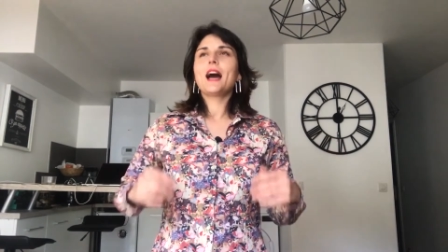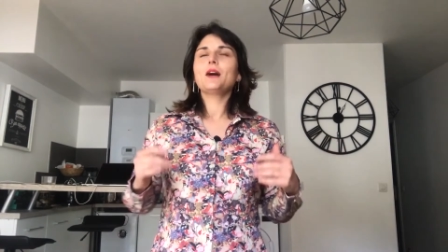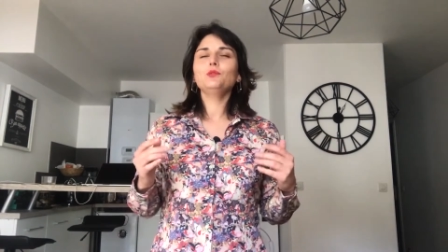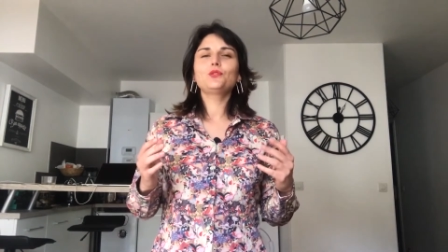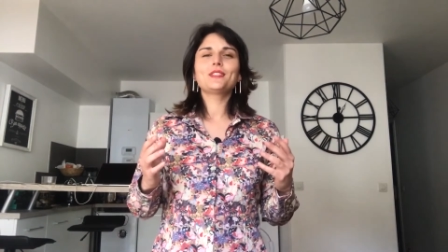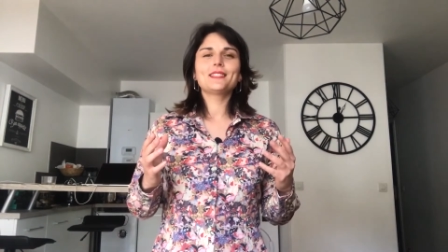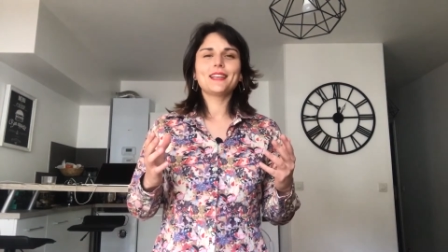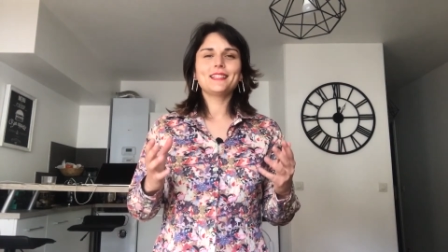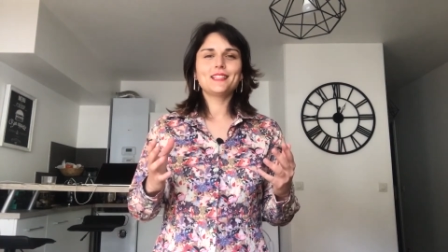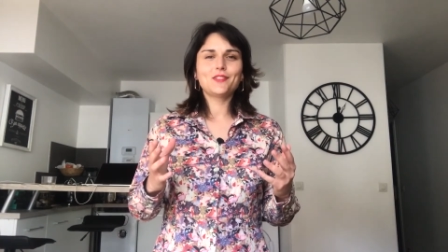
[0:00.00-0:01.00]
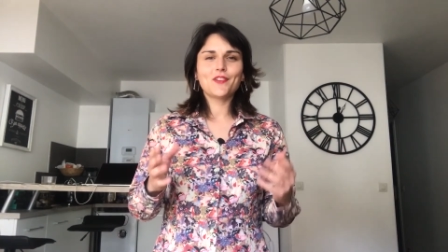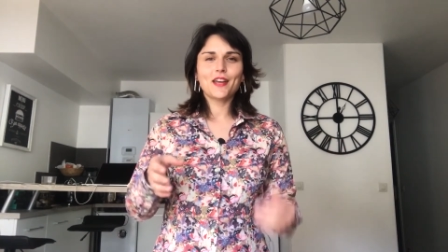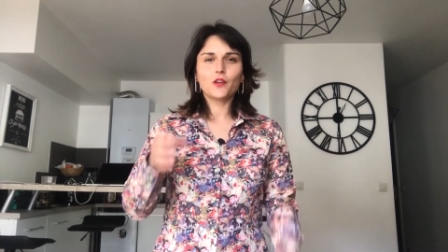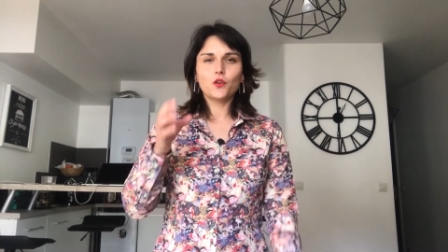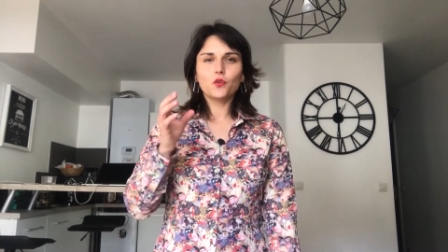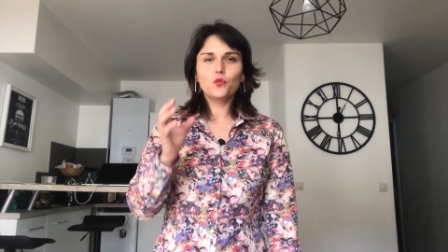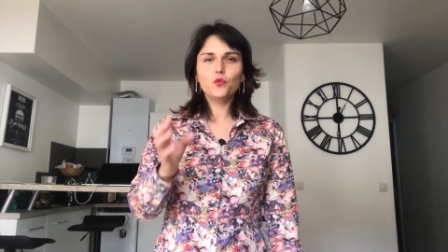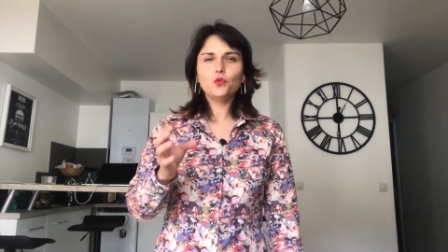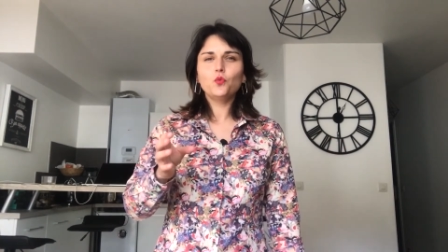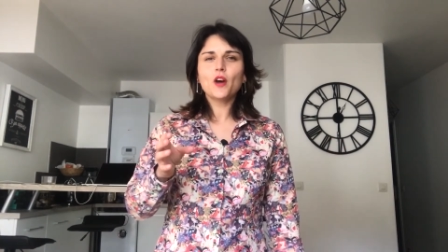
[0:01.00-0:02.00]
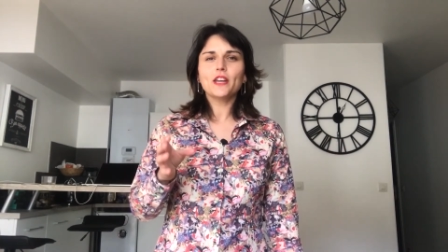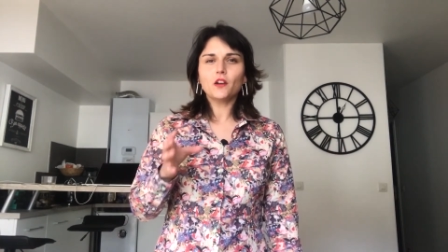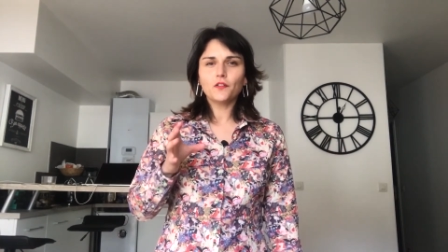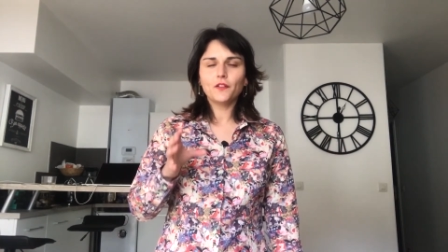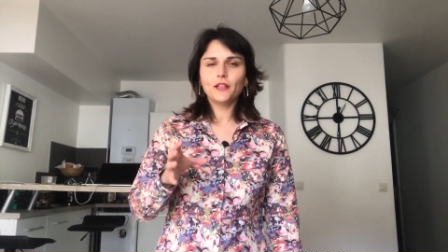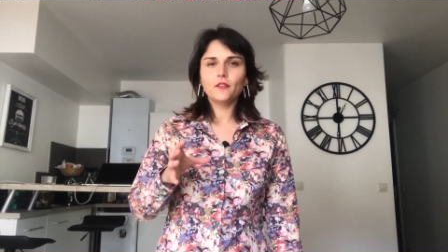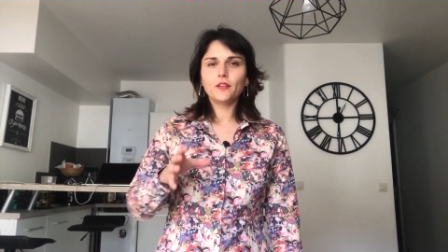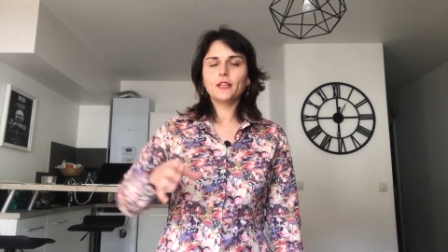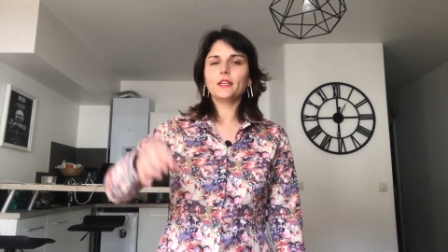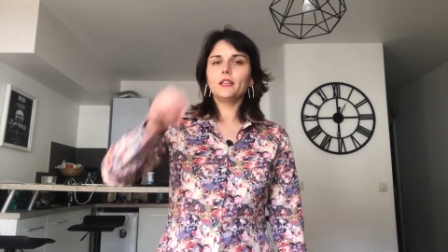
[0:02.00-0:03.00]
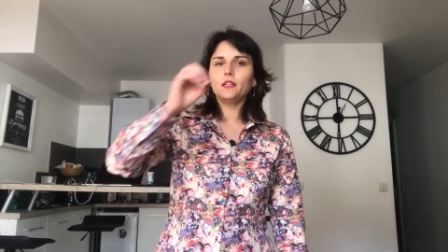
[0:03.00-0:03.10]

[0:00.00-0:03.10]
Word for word: how to satisfy a good way of living